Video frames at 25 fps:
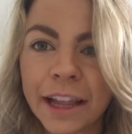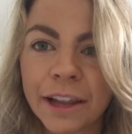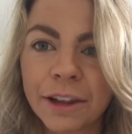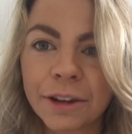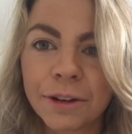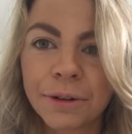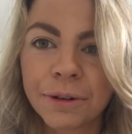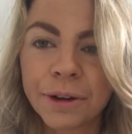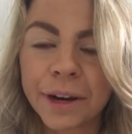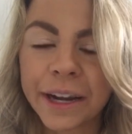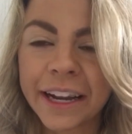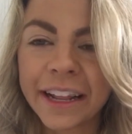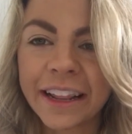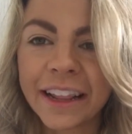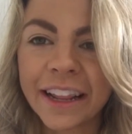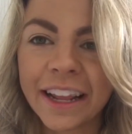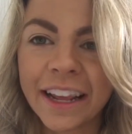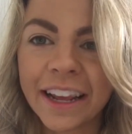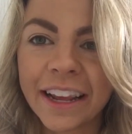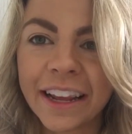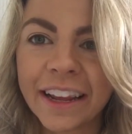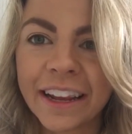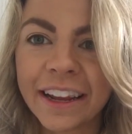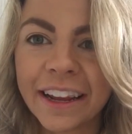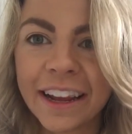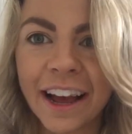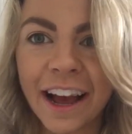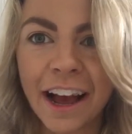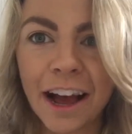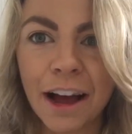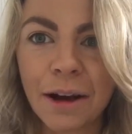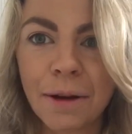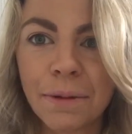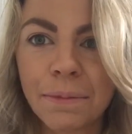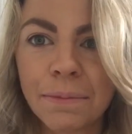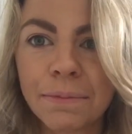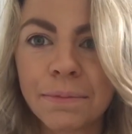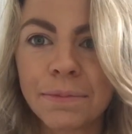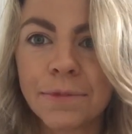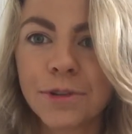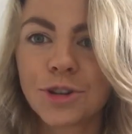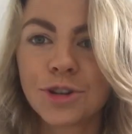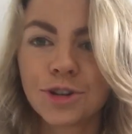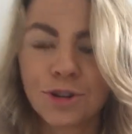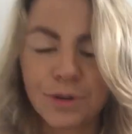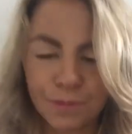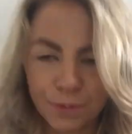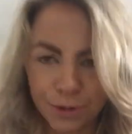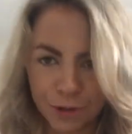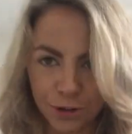yellow or anything.
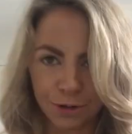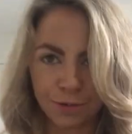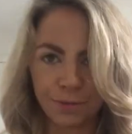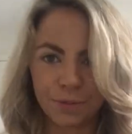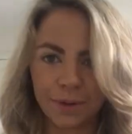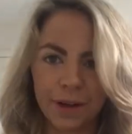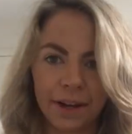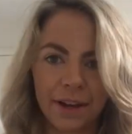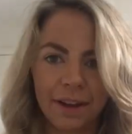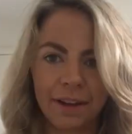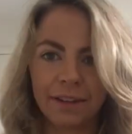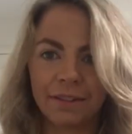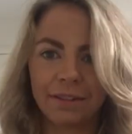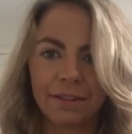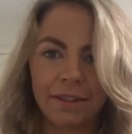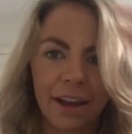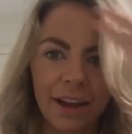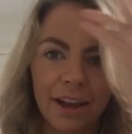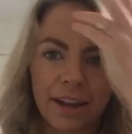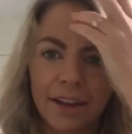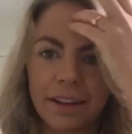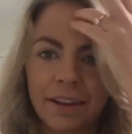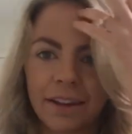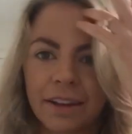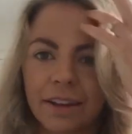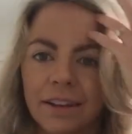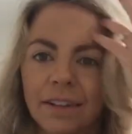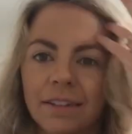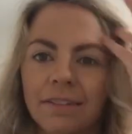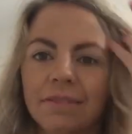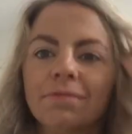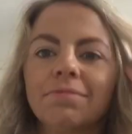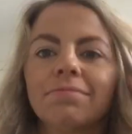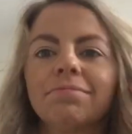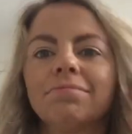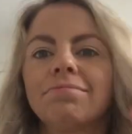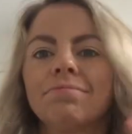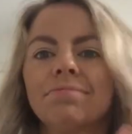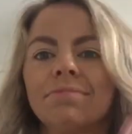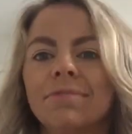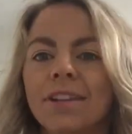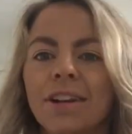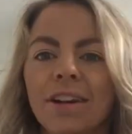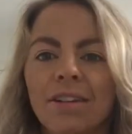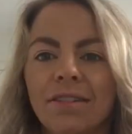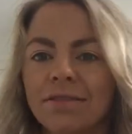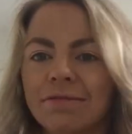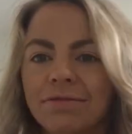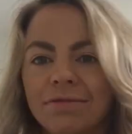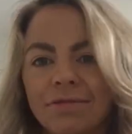Super duper, like
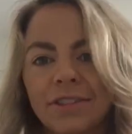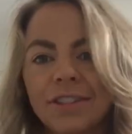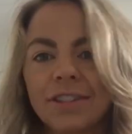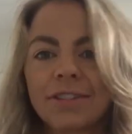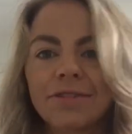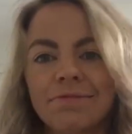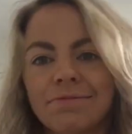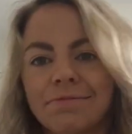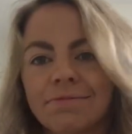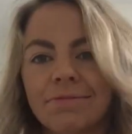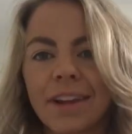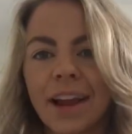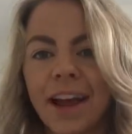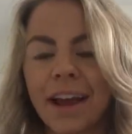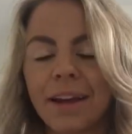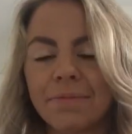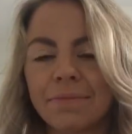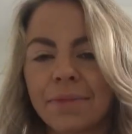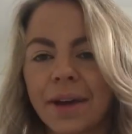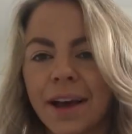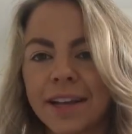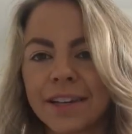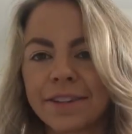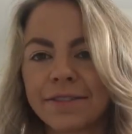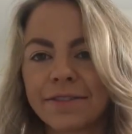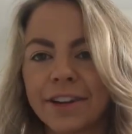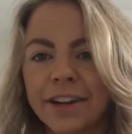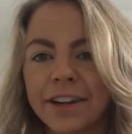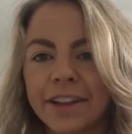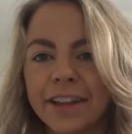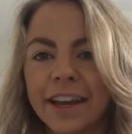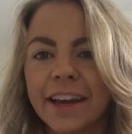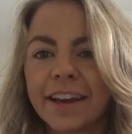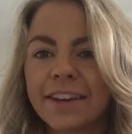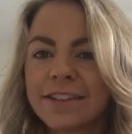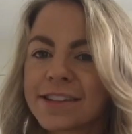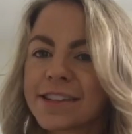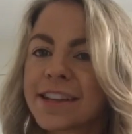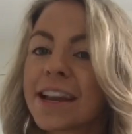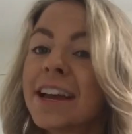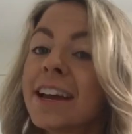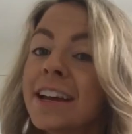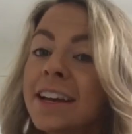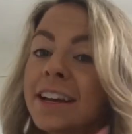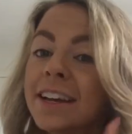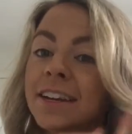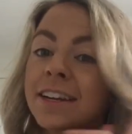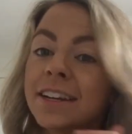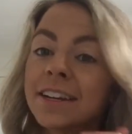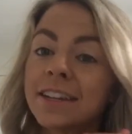couldn't ask for anything else.
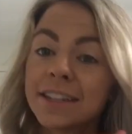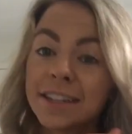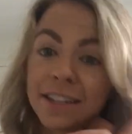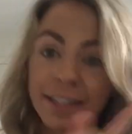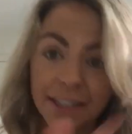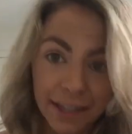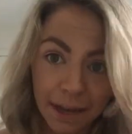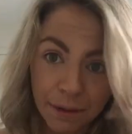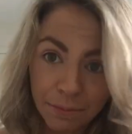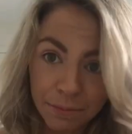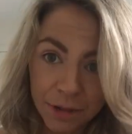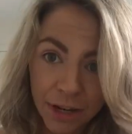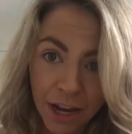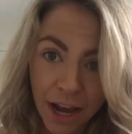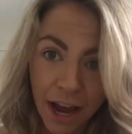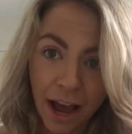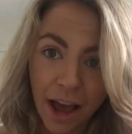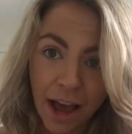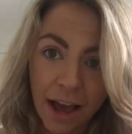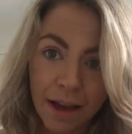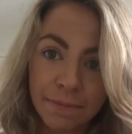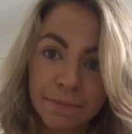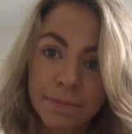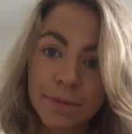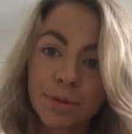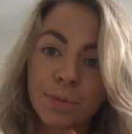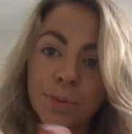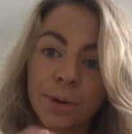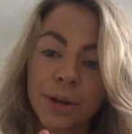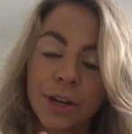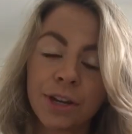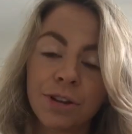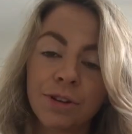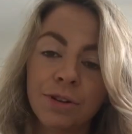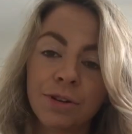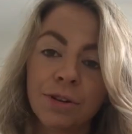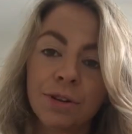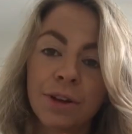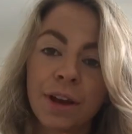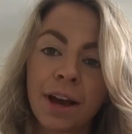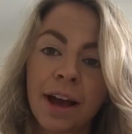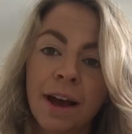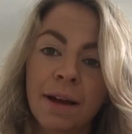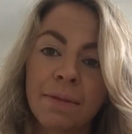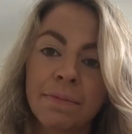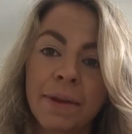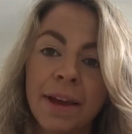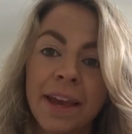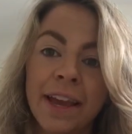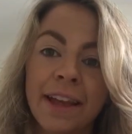Sometimes when you
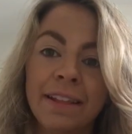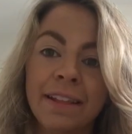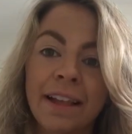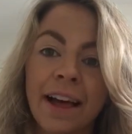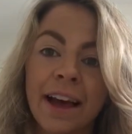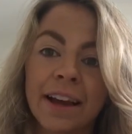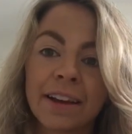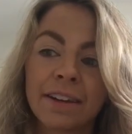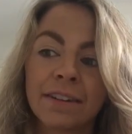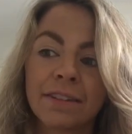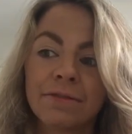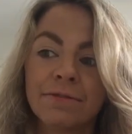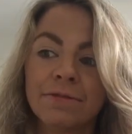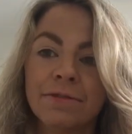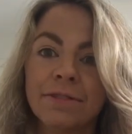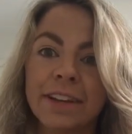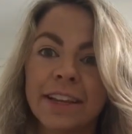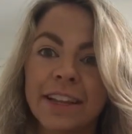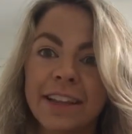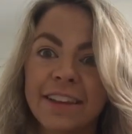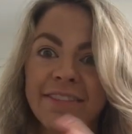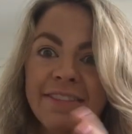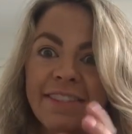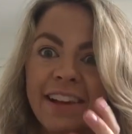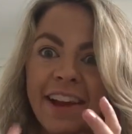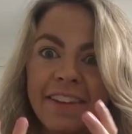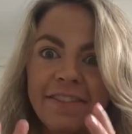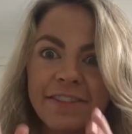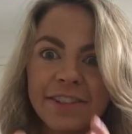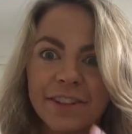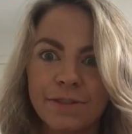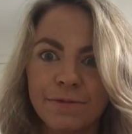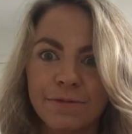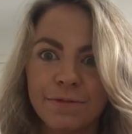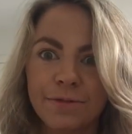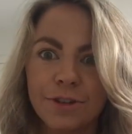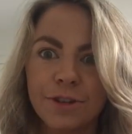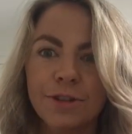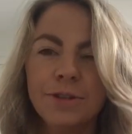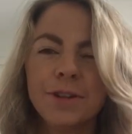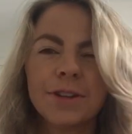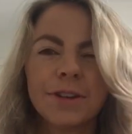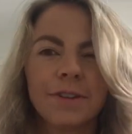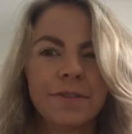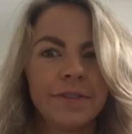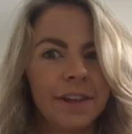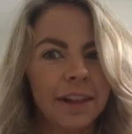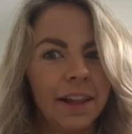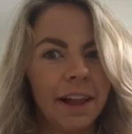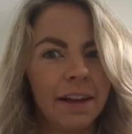eat like really flavoursome foods,
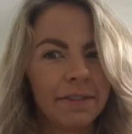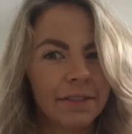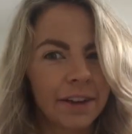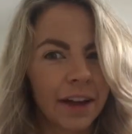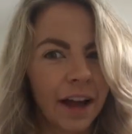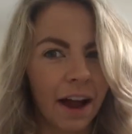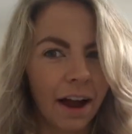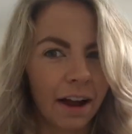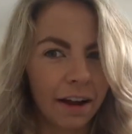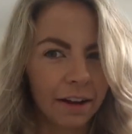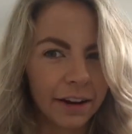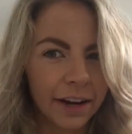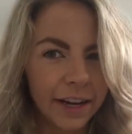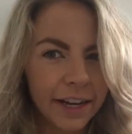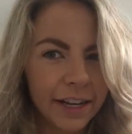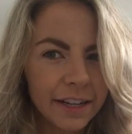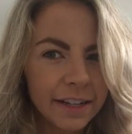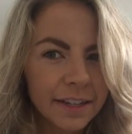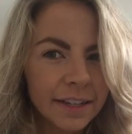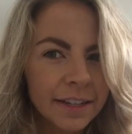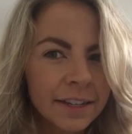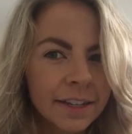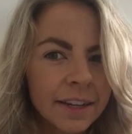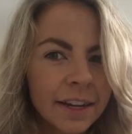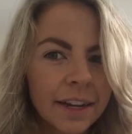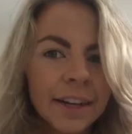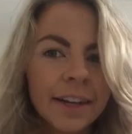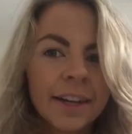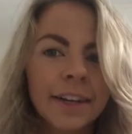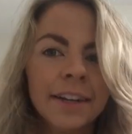so if you love curries,